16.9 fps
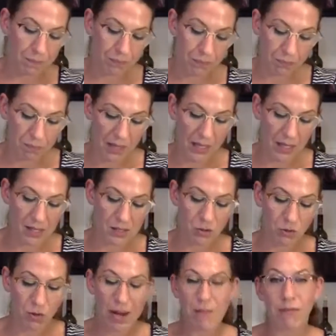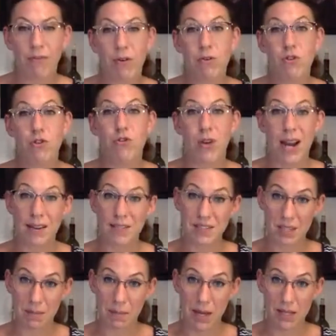because grapefruit drives the
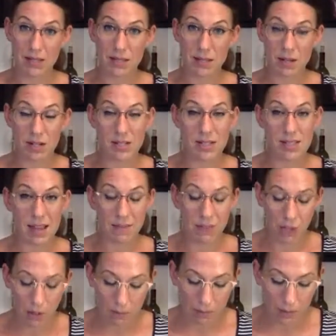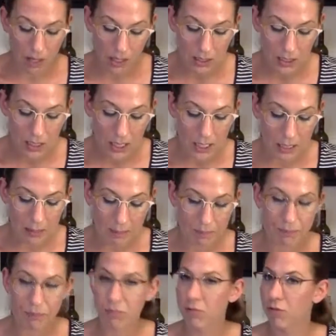best on Sauvignon Blanc,
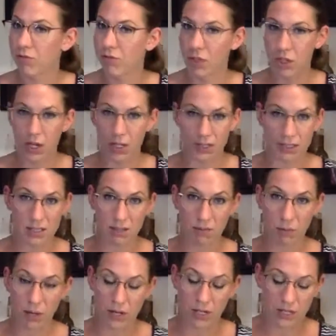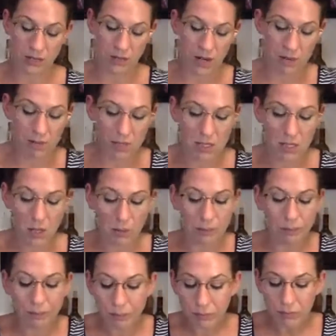regardless of where it's from.
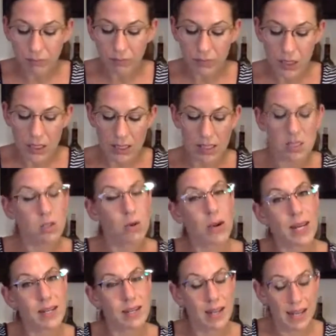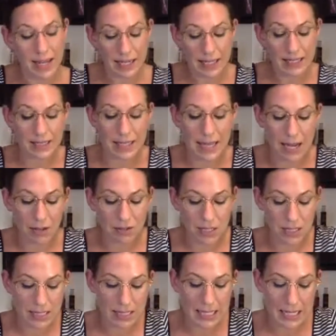So let's go ahead and X out
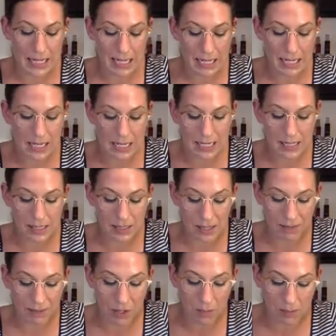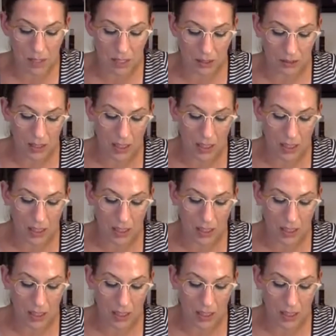the Sauvignon Blanc.